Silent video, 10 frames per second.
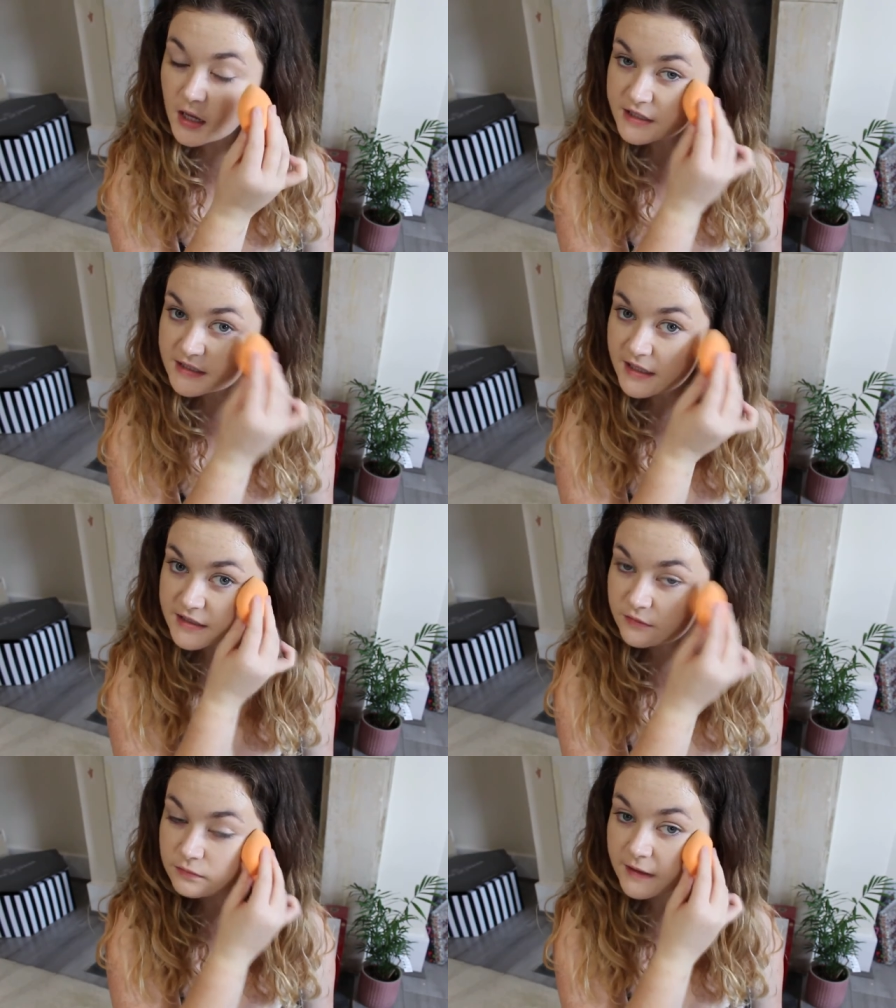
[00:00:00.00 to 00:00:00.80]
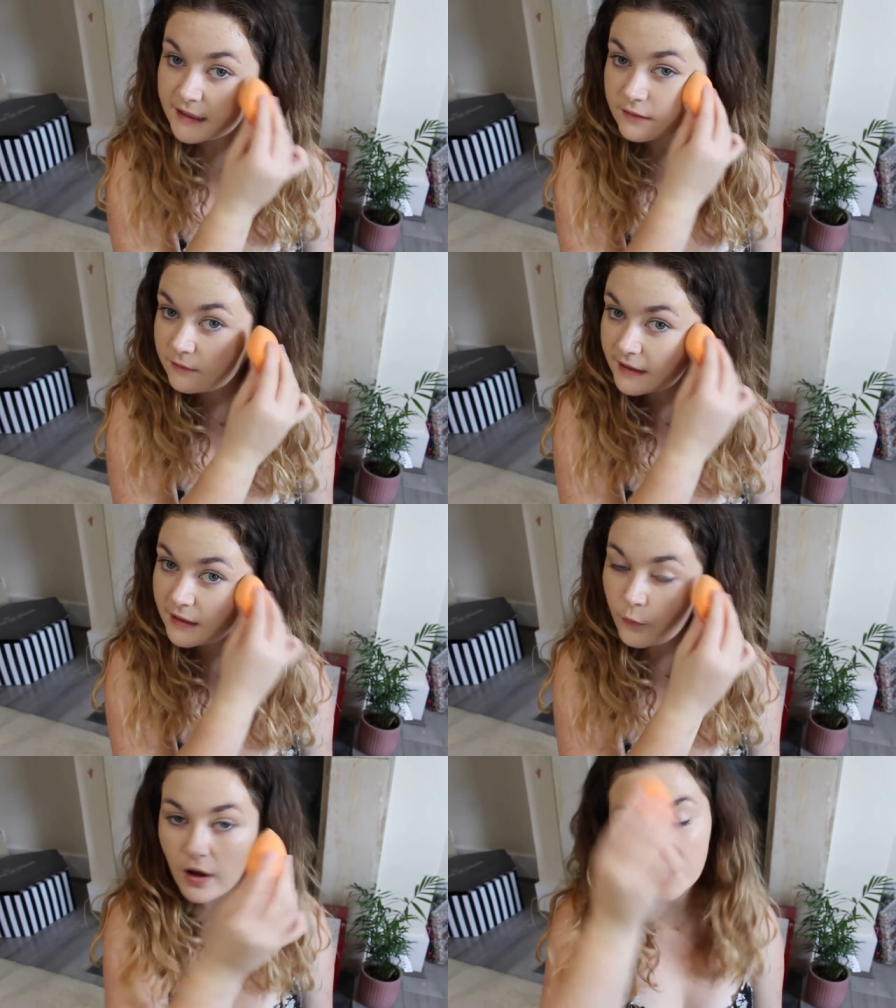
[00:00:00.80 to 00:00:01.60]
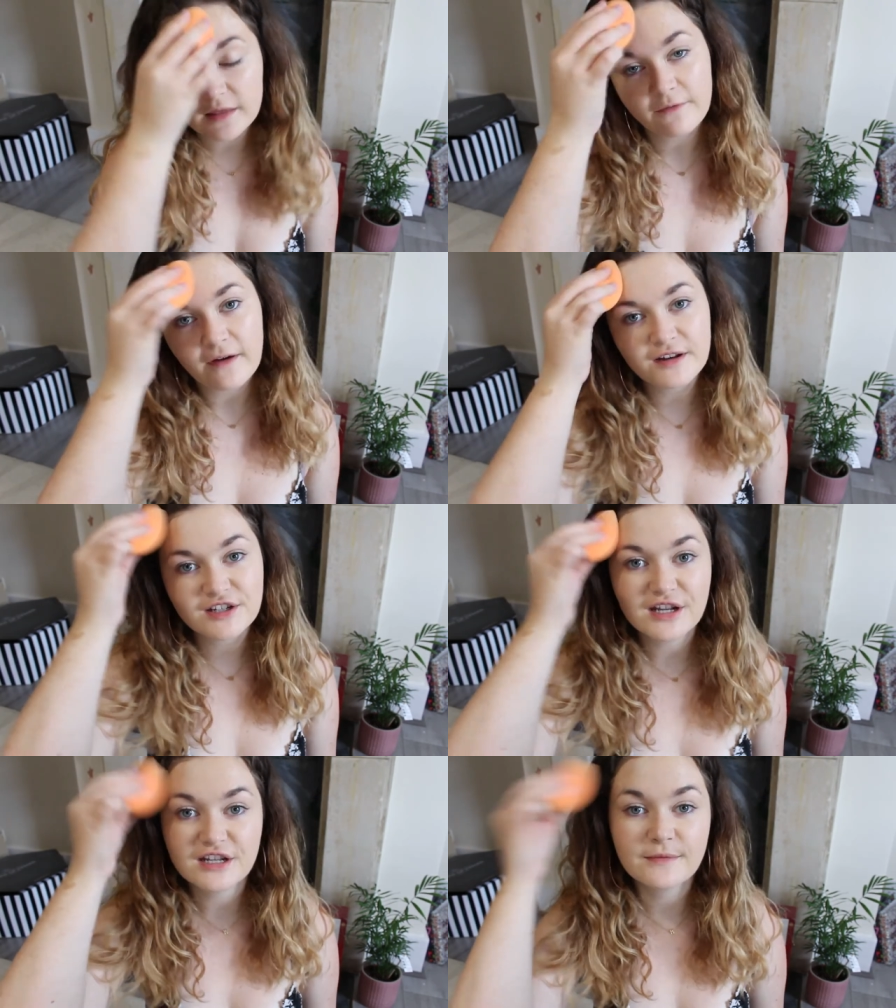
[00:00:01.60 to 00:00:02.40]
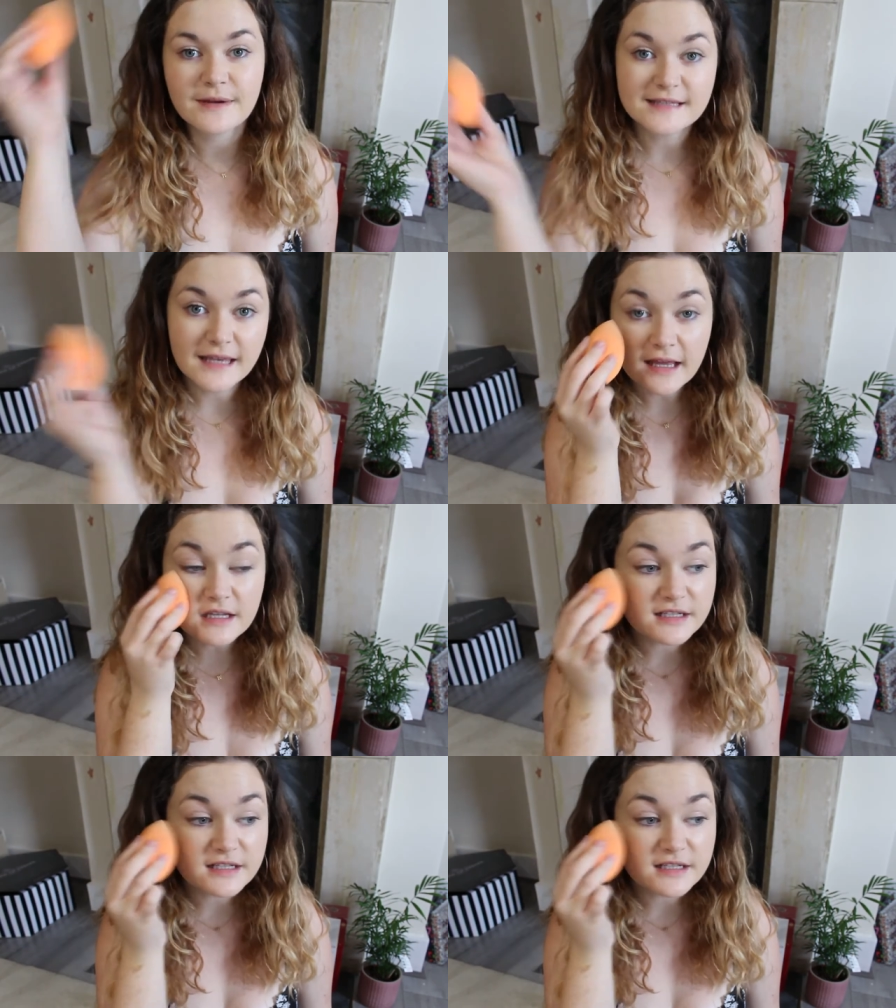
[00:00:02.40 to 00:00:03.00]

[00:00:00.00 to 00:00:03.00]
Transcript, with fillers: just like to really, really work the foundation into my skin.